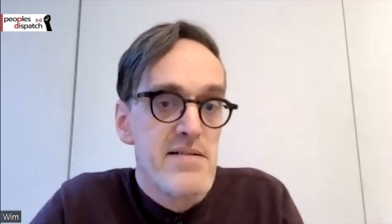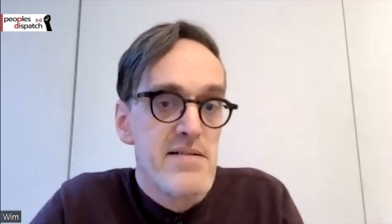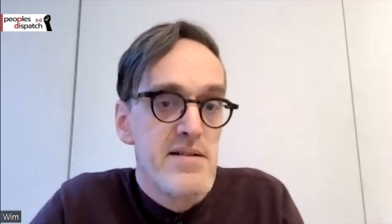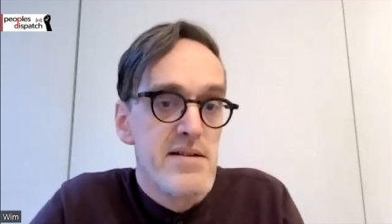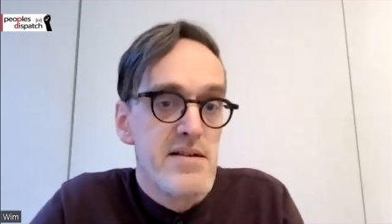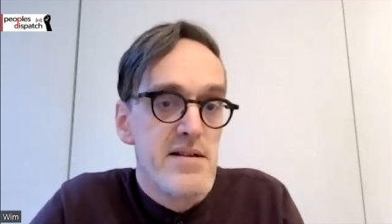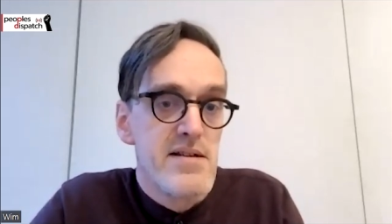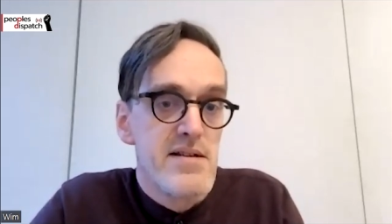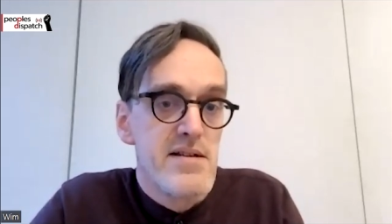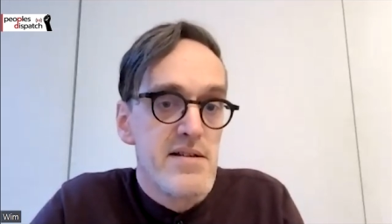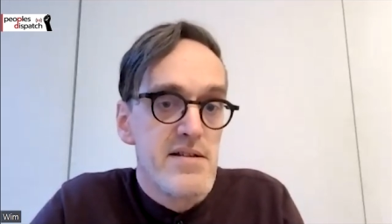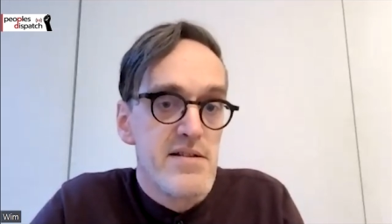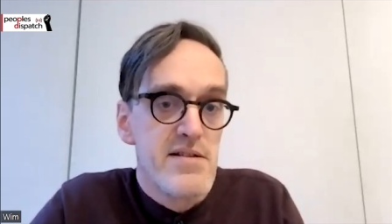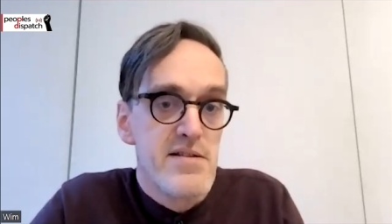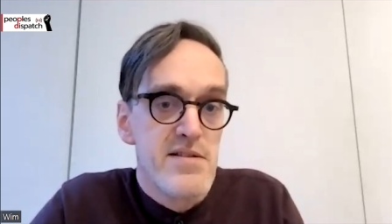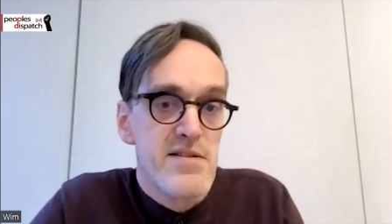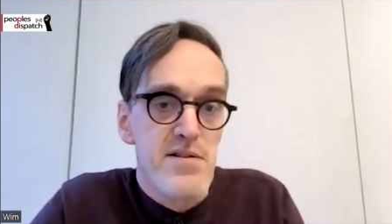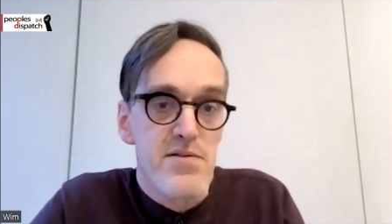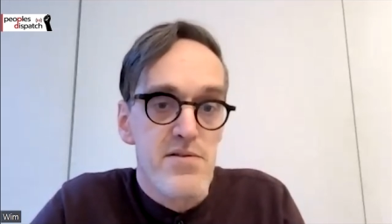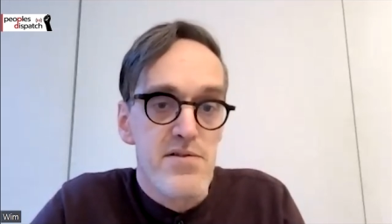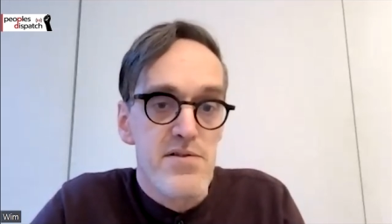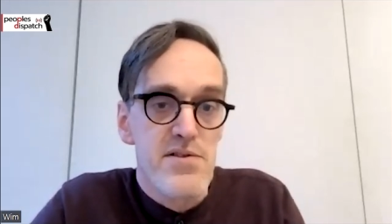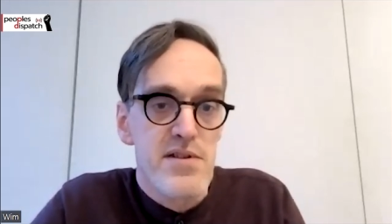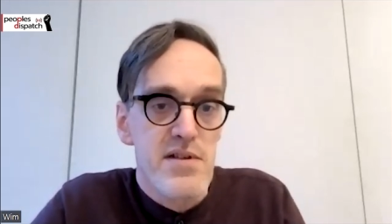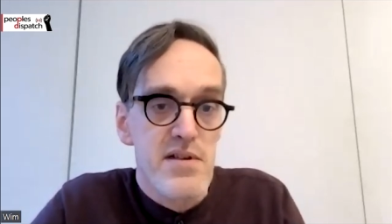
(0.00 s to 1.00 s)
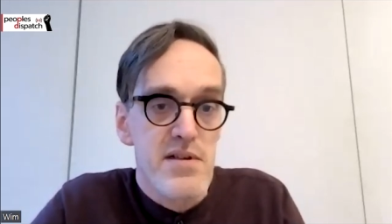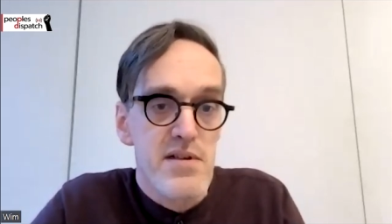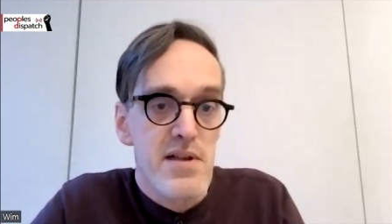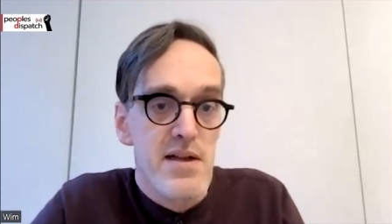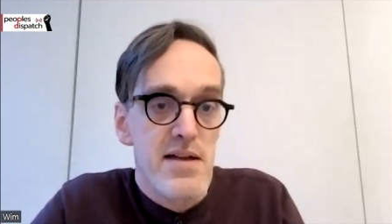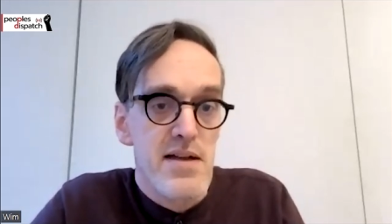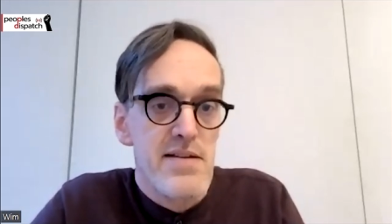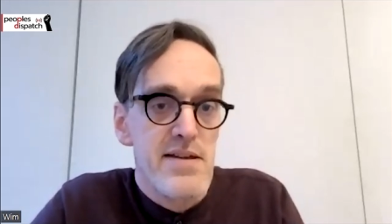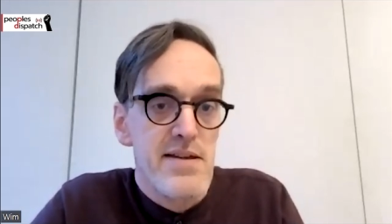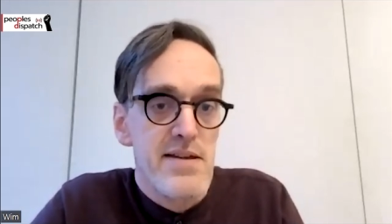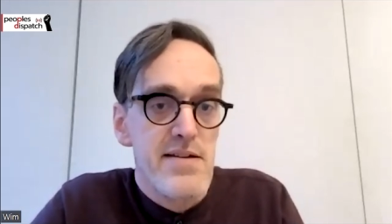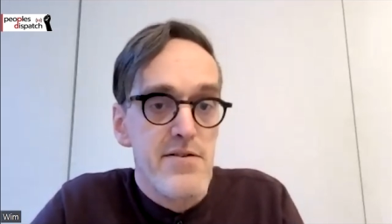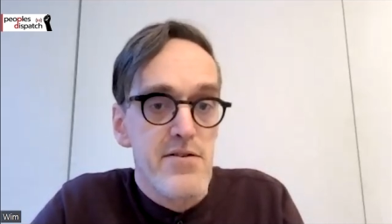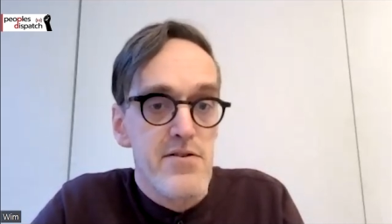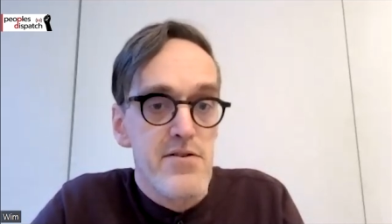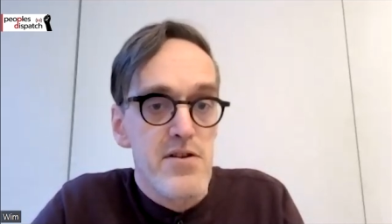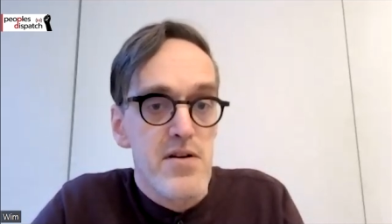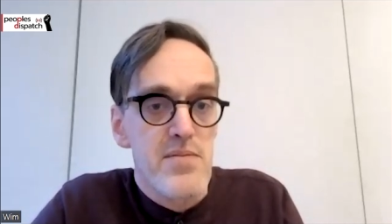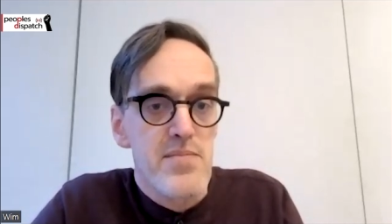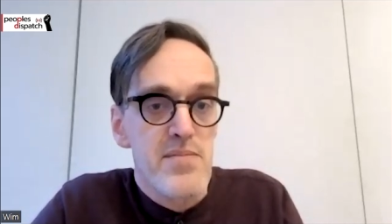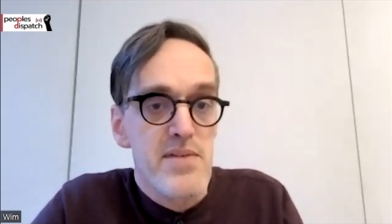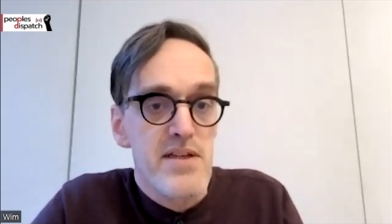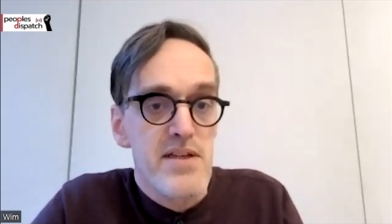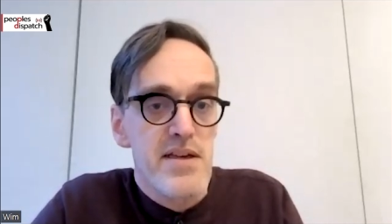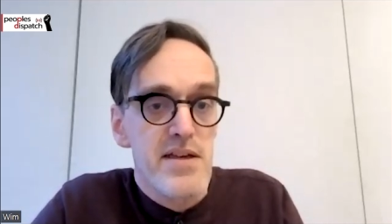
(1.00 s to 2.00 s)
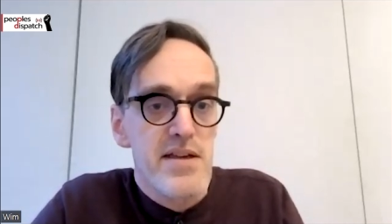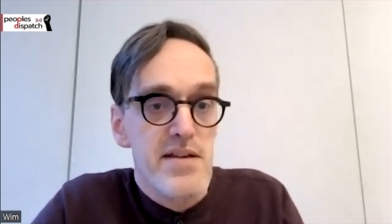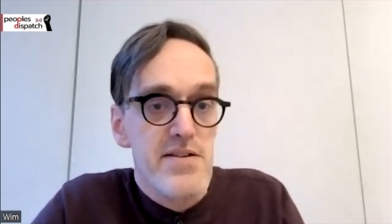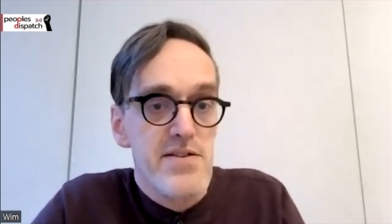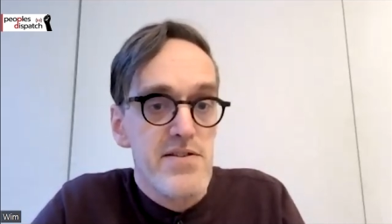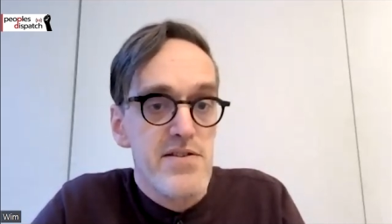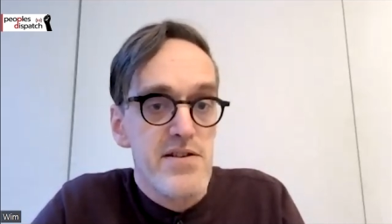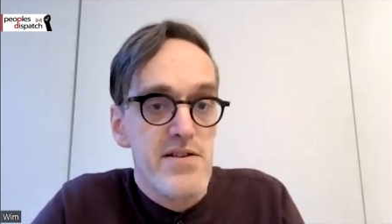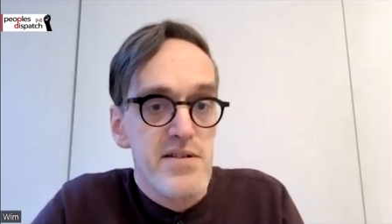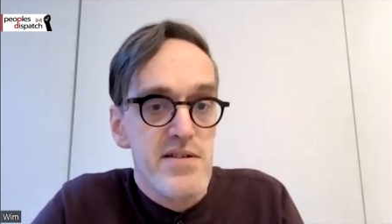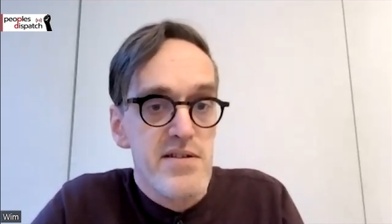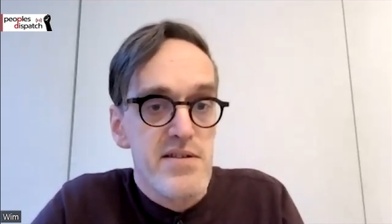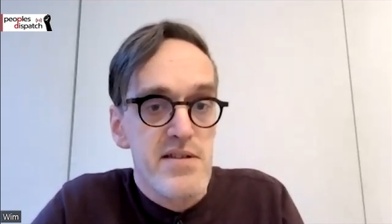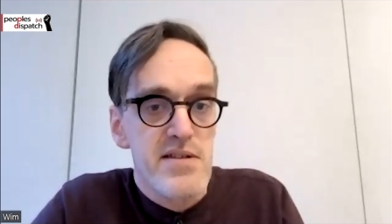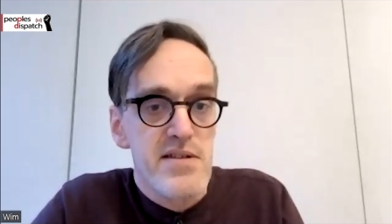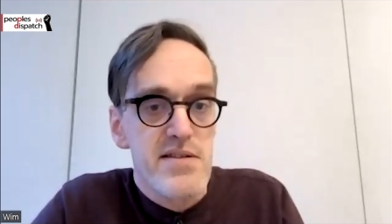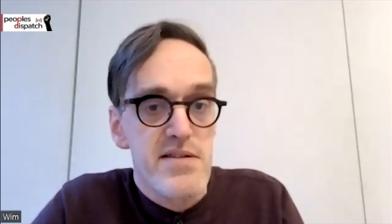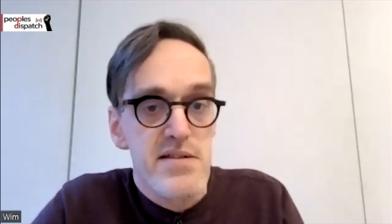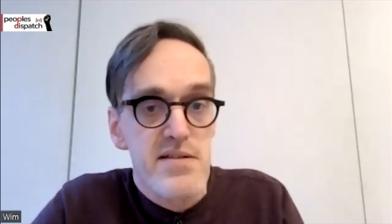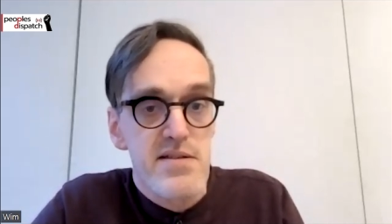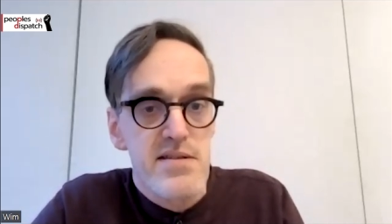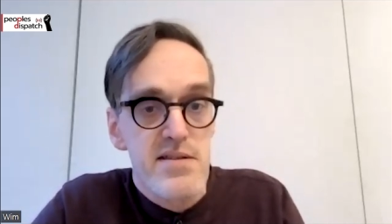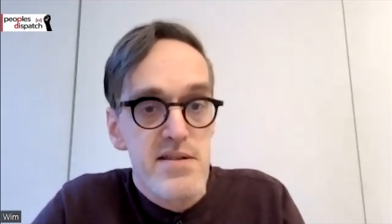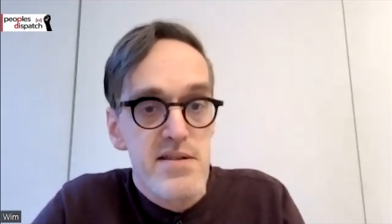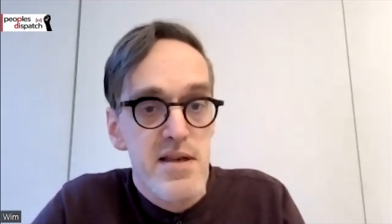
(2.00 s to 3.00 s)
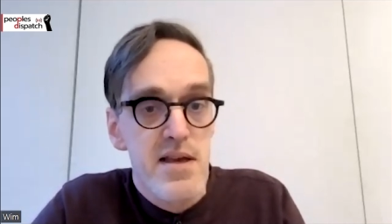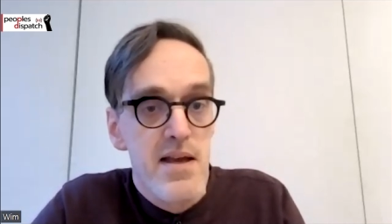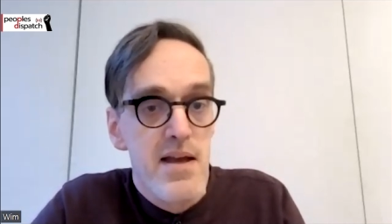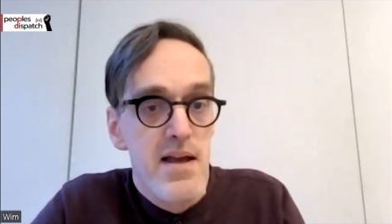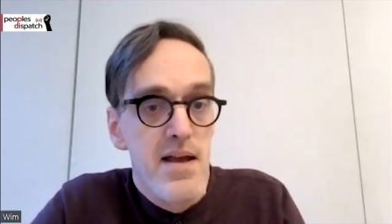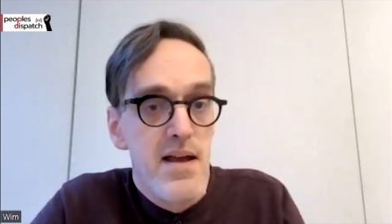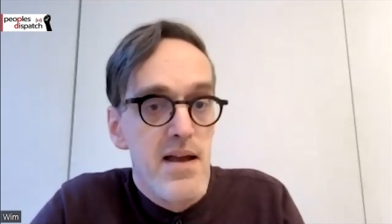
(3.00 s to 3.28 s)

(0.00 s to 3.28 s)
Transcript: the social and economic injustices